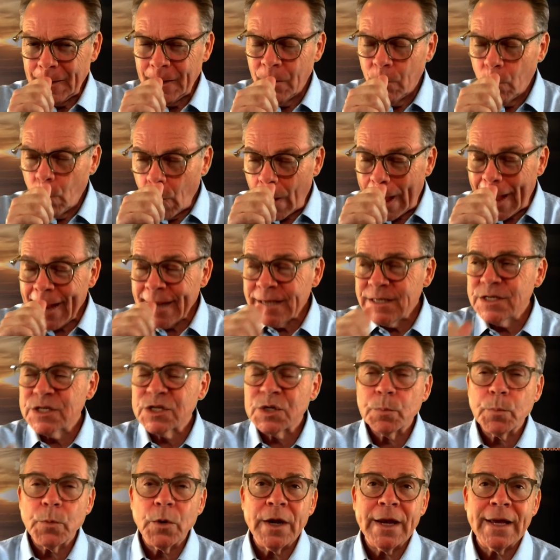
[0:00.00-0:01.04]

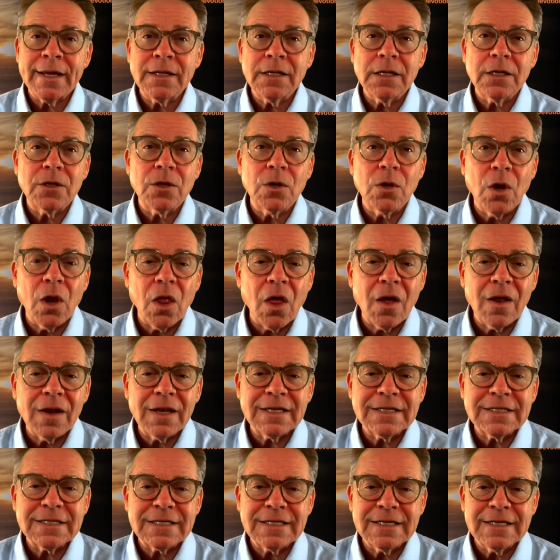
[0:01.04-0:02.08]
widespread
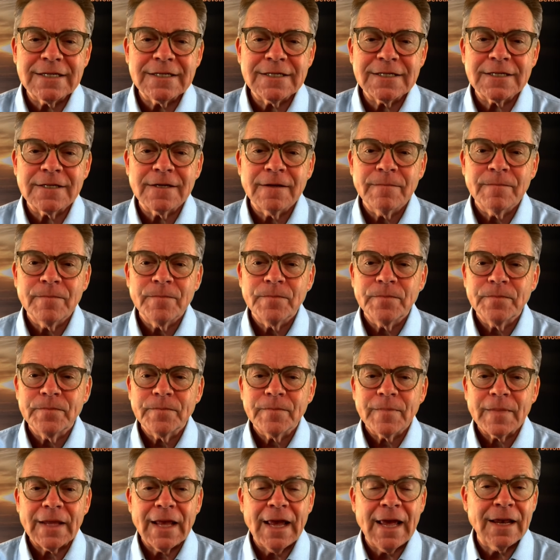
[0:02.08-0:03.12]
lawlessness
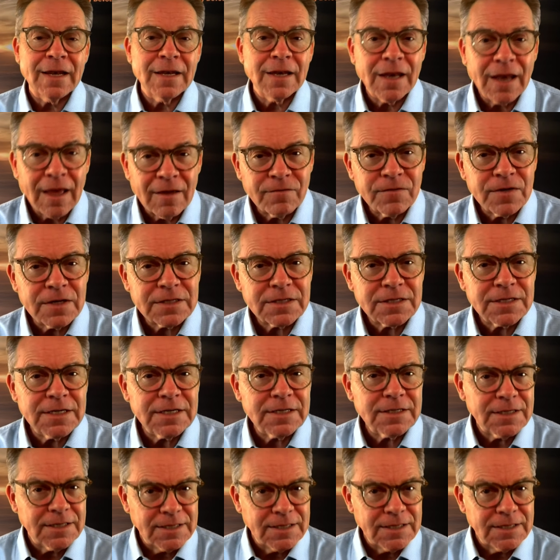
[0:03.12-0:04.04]
and lovelessness.